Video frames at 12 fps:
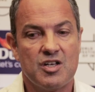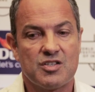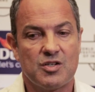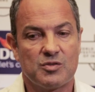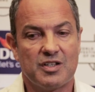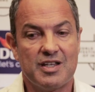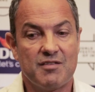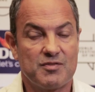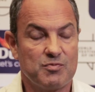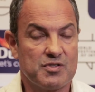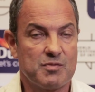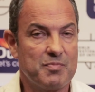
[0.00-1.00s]
so the
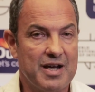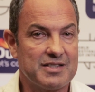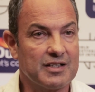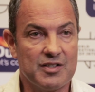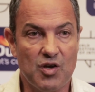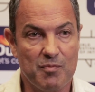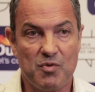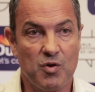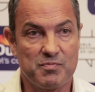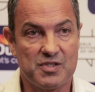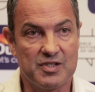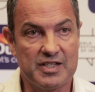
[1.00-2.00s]
lift was practically
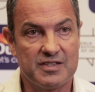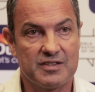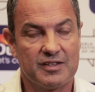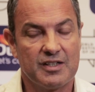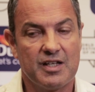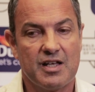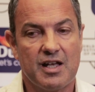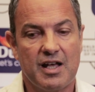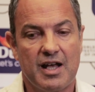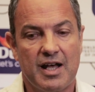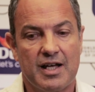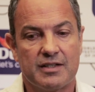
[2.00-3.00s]
obsolete.
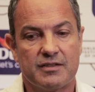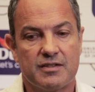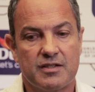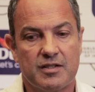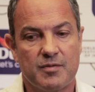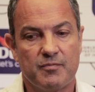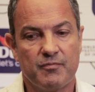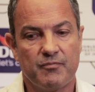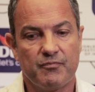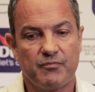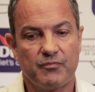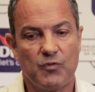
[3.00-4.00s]
And
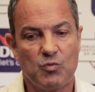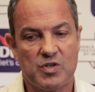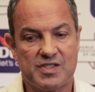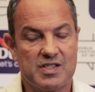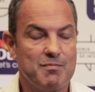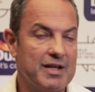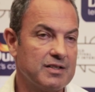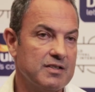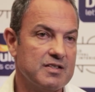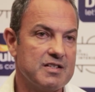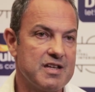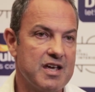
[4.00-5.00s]
um, was
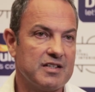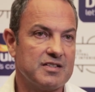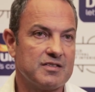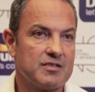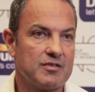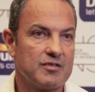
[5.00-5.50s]
dismantled in the 80s.